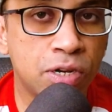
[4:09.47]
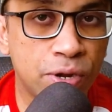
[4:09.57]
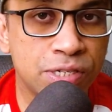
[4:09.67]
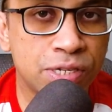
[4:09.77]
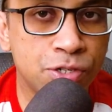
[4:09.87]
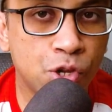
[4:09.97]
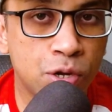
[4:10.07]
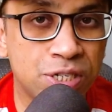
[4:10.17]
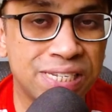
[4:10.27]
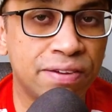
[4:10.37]
results
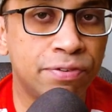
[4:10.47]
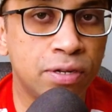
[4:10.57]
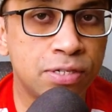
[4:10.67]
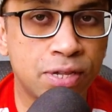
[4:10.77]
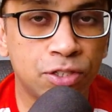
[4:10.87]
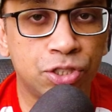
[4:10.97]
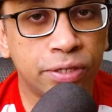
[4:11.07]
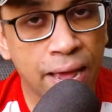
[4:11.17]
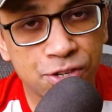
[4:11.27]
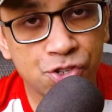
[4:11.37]
on several such
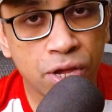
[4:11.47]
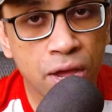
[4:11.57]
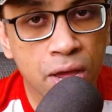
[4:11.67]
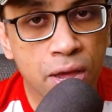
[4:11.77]
tasks,